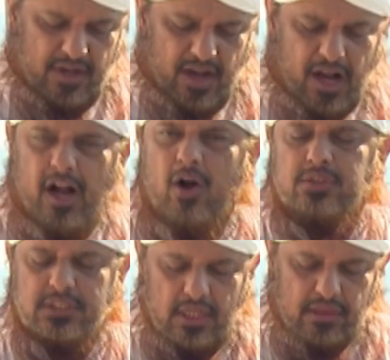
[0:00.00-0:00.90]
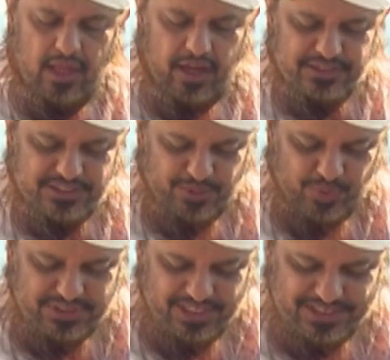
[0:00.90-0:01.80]
how did Allah Azza
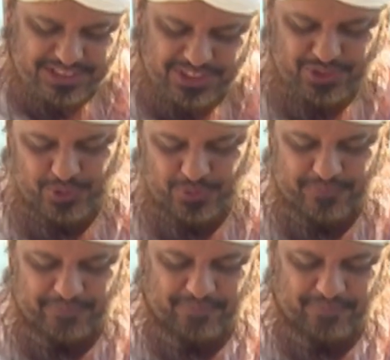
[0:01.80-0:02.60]
wa treat you?